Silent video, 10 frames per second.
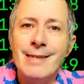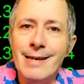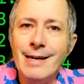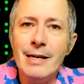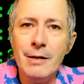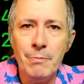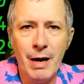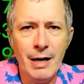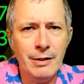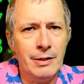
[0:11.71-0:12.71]
Getting the
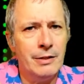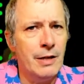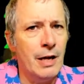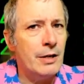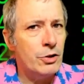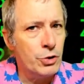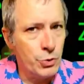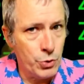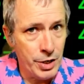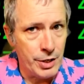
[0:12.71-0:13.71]
message that
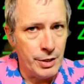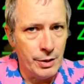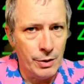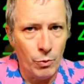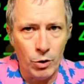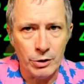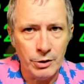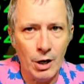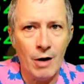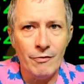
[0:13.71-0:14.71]
tree was
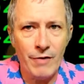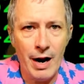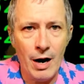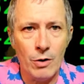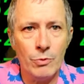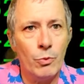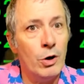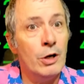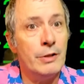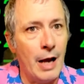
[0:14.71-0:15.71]
not found
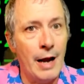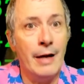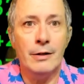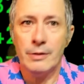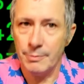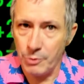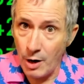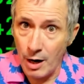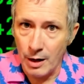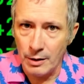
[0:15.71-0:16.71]
was a
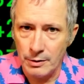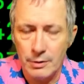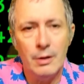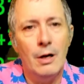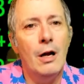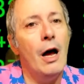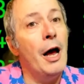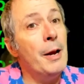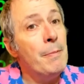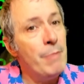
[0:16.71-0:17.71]
surprise.
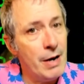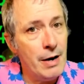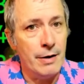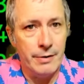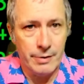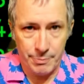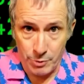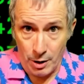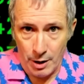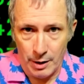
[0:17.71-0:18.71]
A big
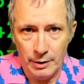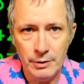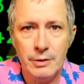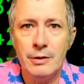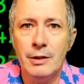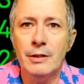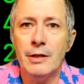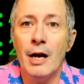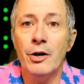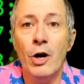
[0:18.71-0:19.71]
surprise,
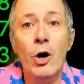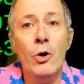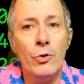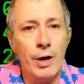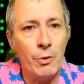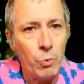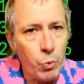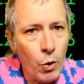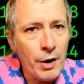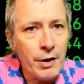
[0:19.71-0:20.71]
since I know that
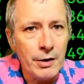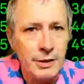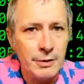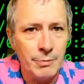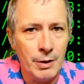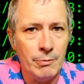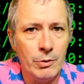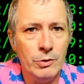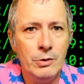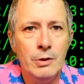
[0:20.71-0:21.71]
one of these
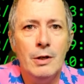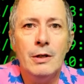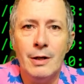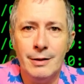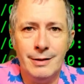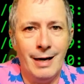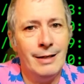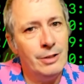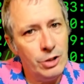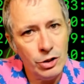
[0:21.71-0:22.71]
members
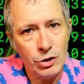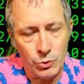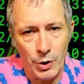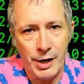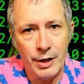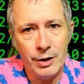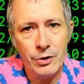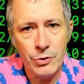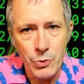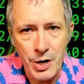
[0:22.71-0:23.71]
contains the
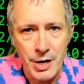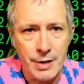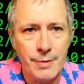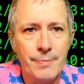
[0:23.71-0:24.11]
string tree.